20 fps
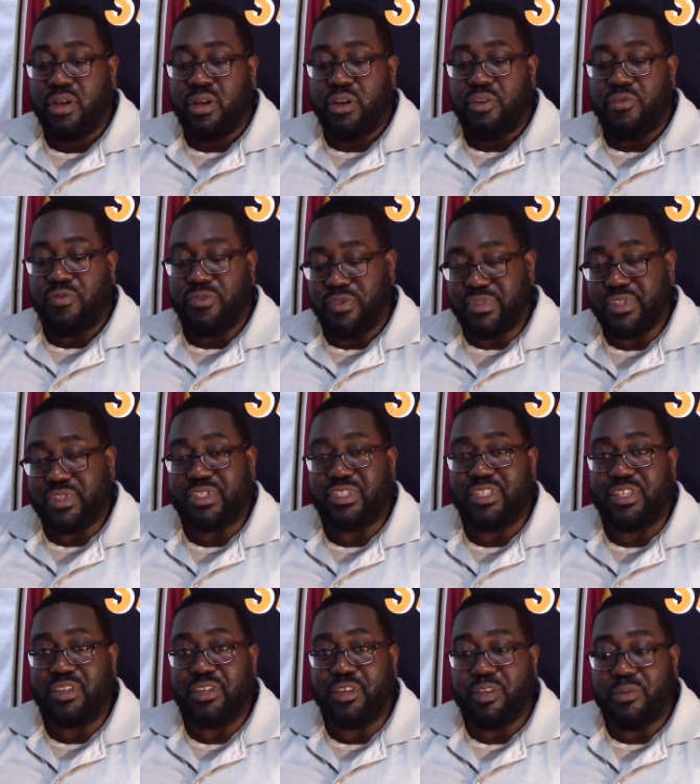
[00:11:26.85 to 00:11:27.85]
for this
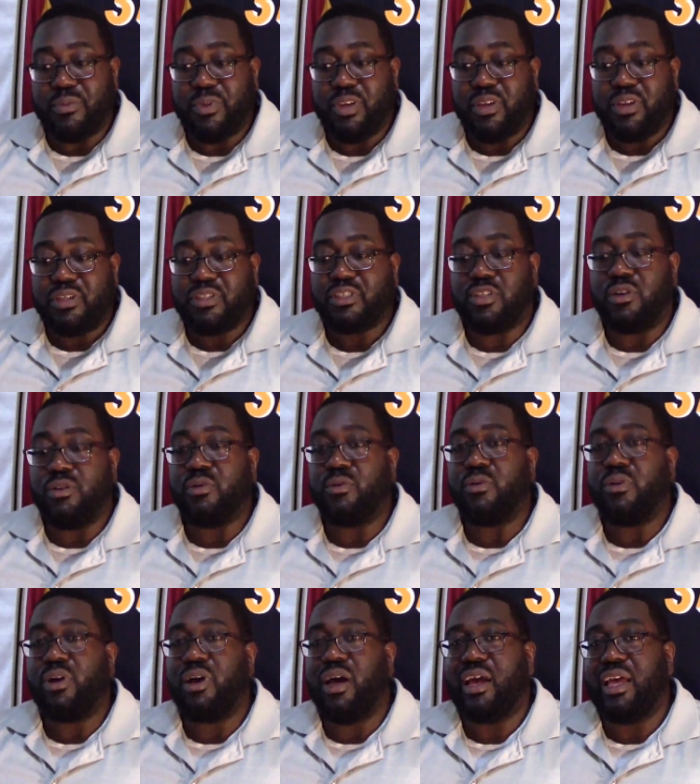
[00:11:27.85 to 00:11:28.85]
team.
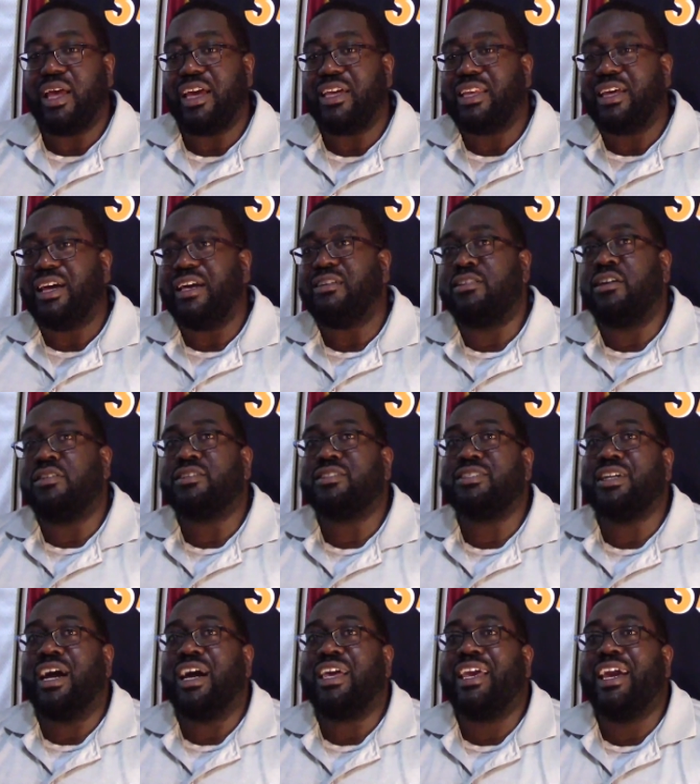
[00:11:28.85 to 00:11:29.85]
So, and honestly,
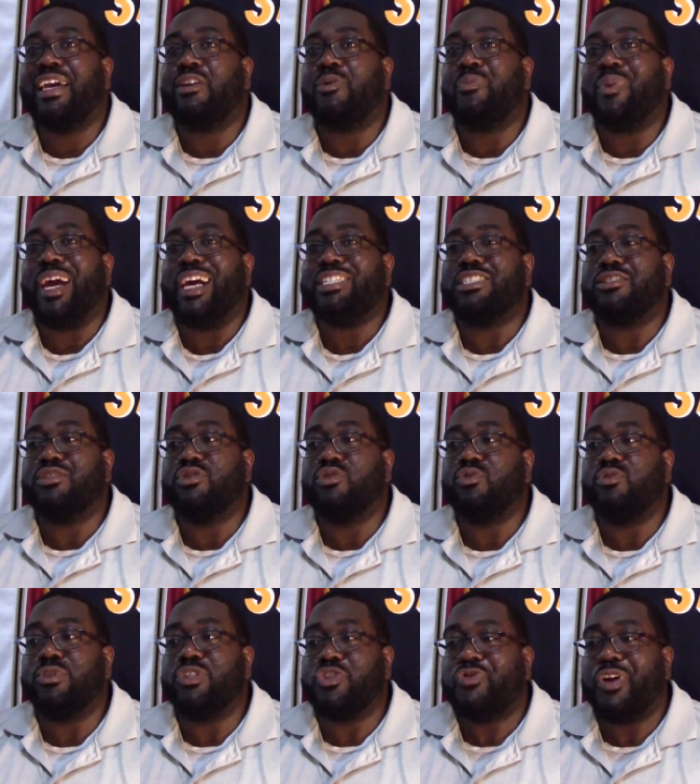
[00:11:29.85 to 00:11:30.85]
I can't imagine who
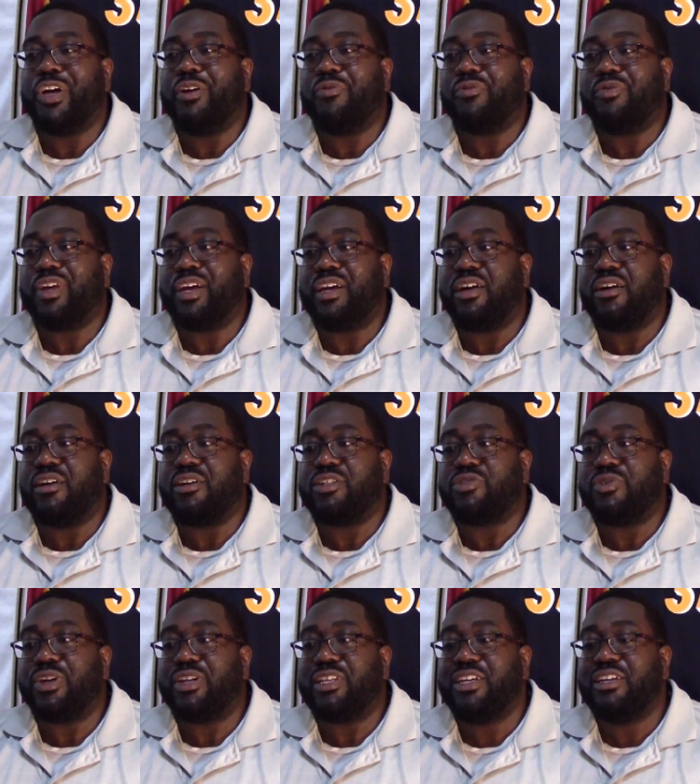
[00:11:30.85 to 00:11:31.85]
would trade for that
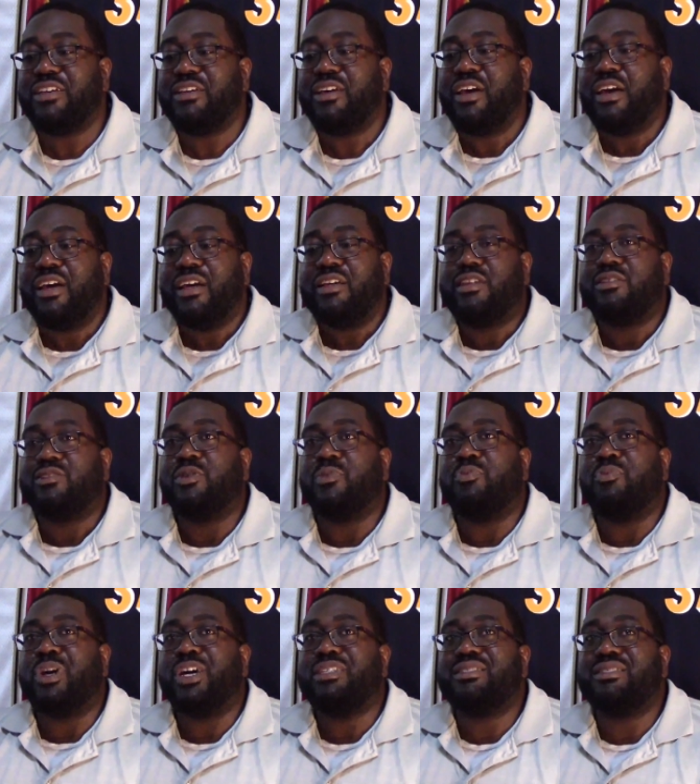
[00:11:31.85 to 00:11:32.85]
contract. The
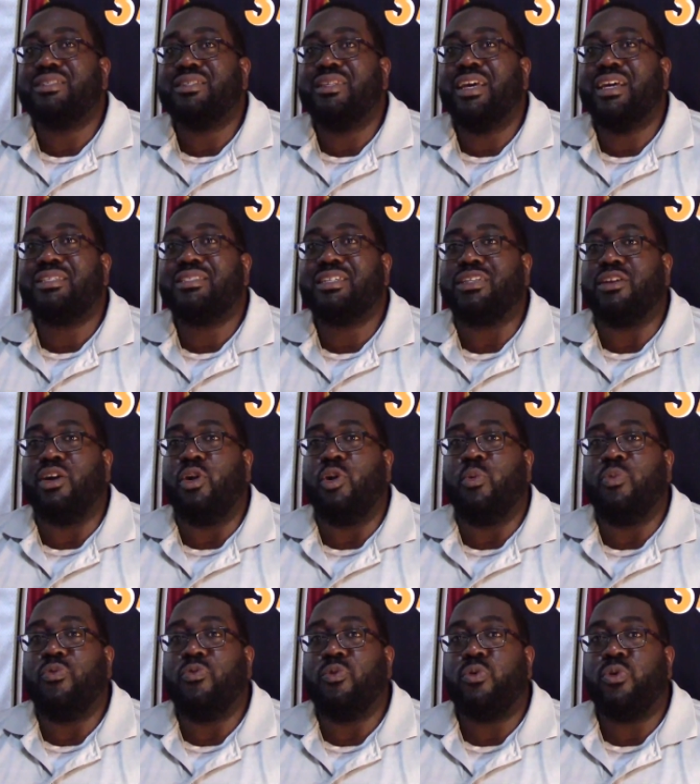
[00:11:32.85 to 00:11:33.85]
best the Knicks can
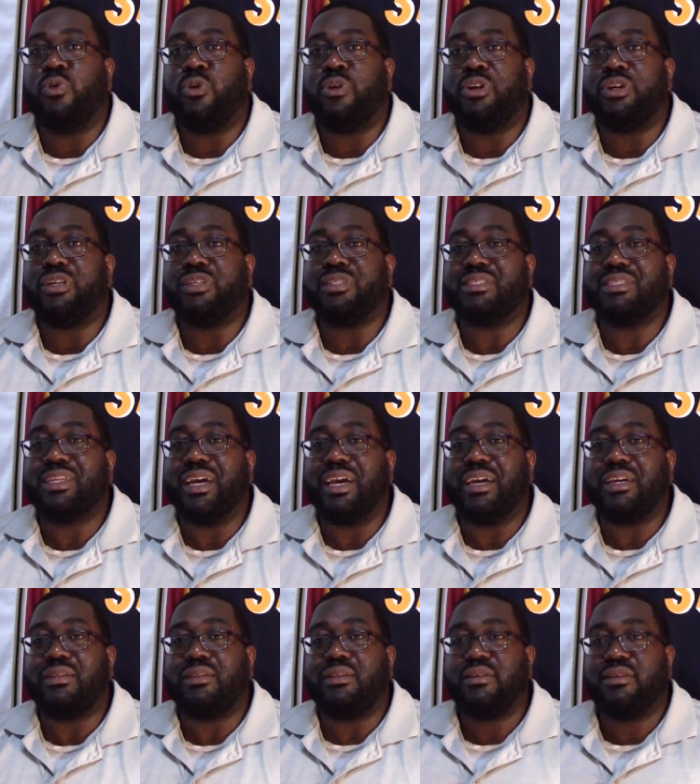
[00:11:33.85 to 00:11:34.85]
hope for is
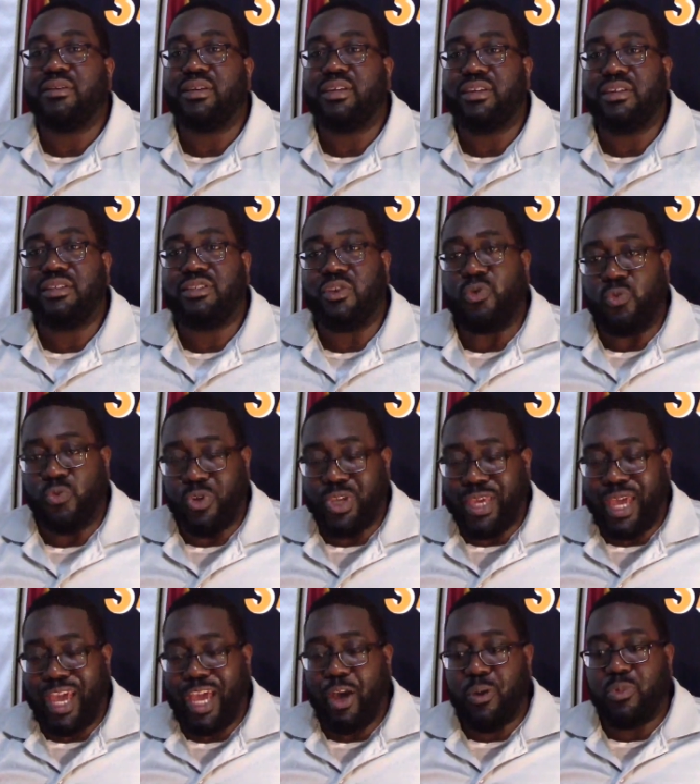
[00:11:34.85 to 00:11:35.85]
that the
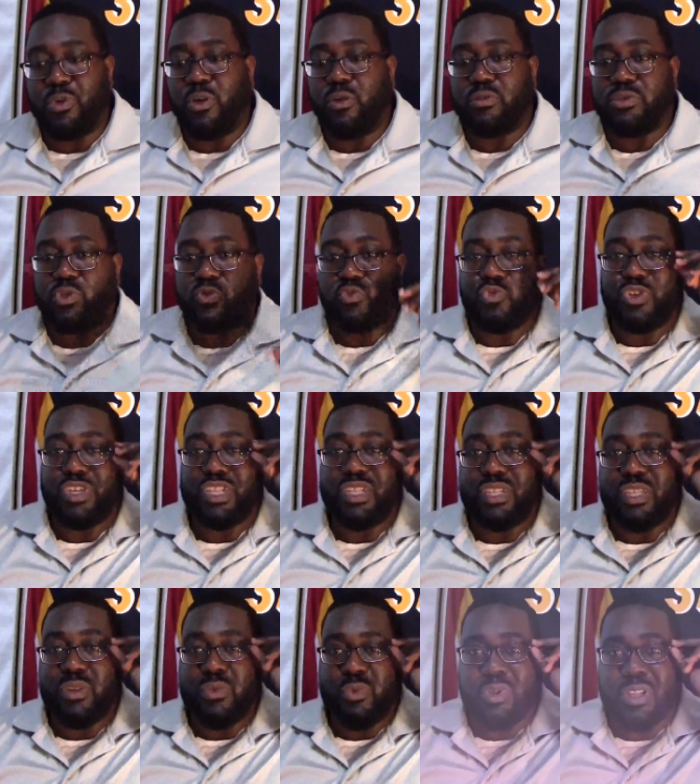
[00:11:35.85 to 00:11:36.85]
rehab goes
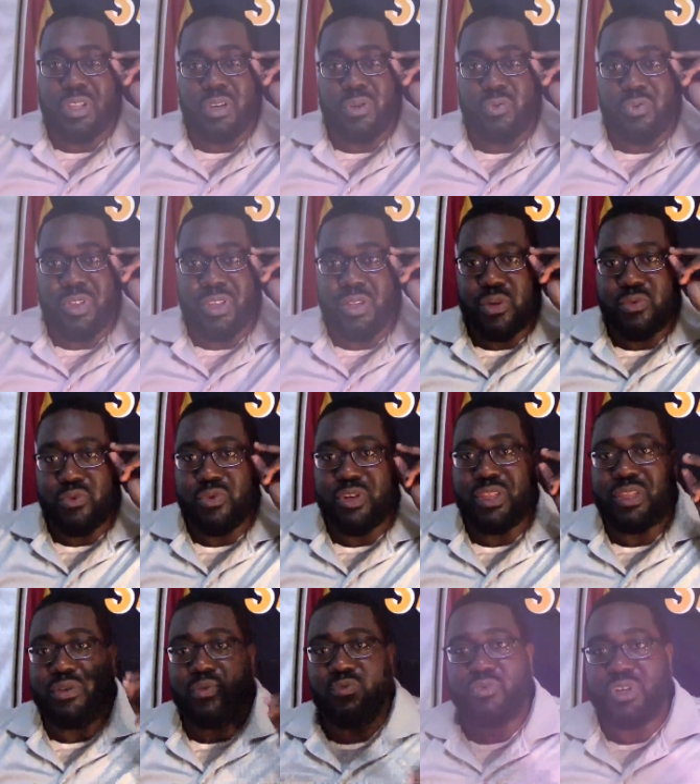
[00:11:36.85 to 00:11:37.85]
really, really, really,
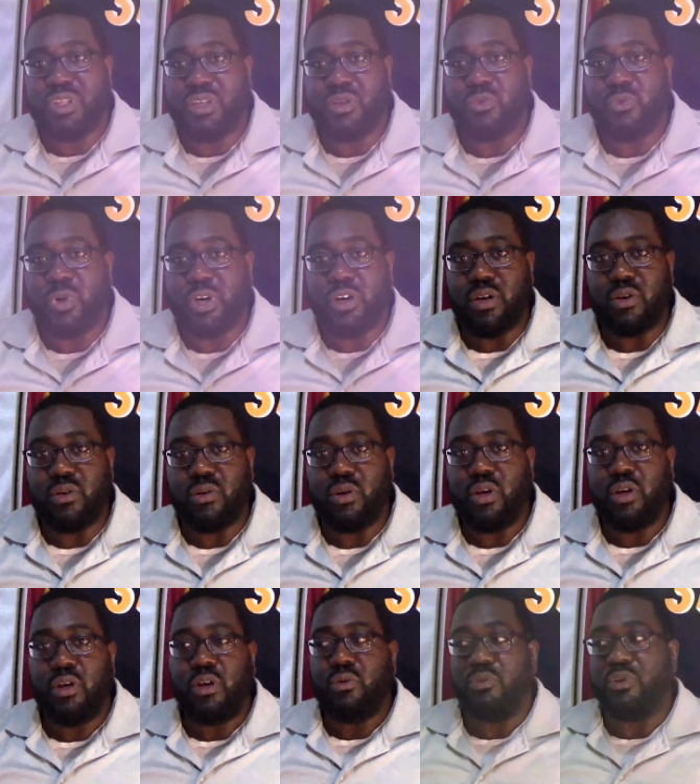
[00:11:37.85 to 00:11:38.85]
really, really well
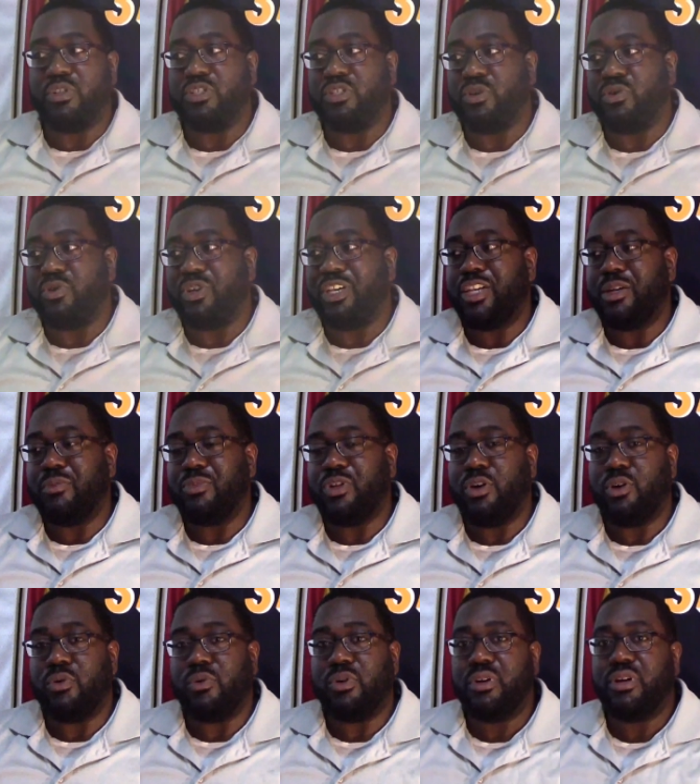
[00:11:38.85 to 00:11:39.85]
with Joakim
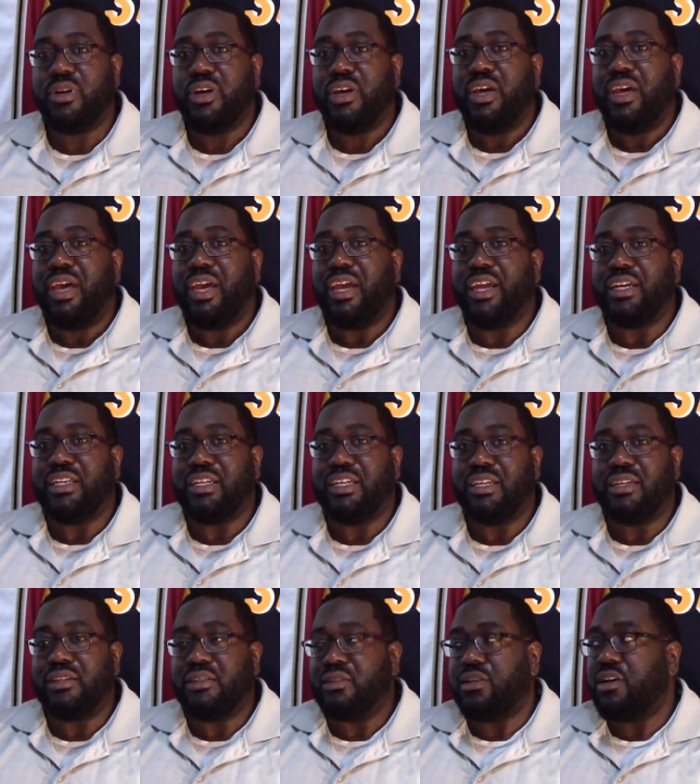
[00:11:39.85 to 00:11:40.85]
Noah, and he
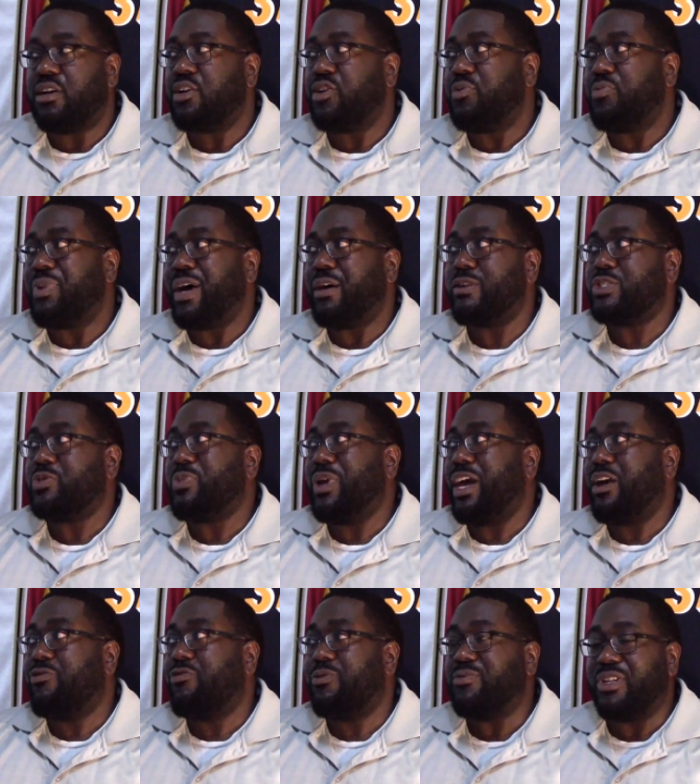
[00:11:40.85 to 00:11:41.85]
can bounce
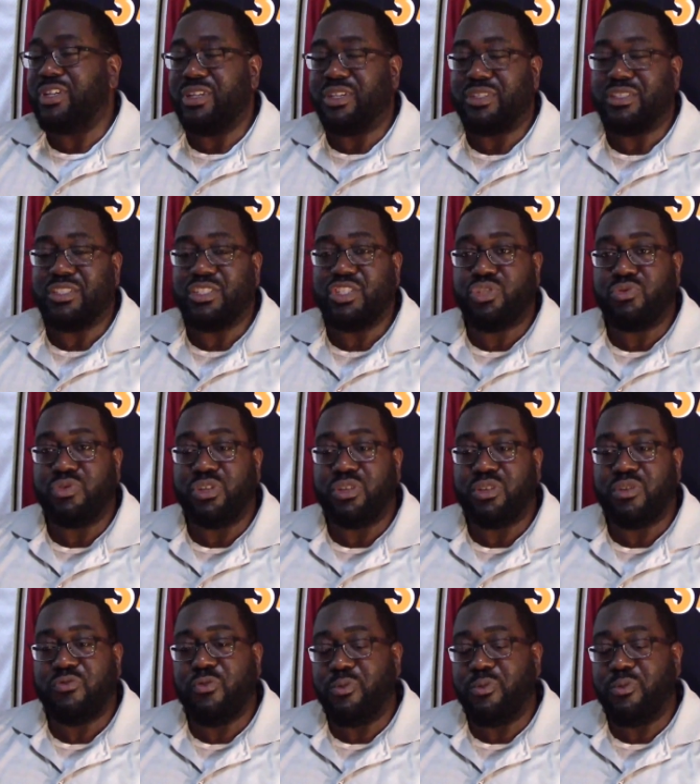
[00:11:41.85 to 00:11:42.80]
back from the injury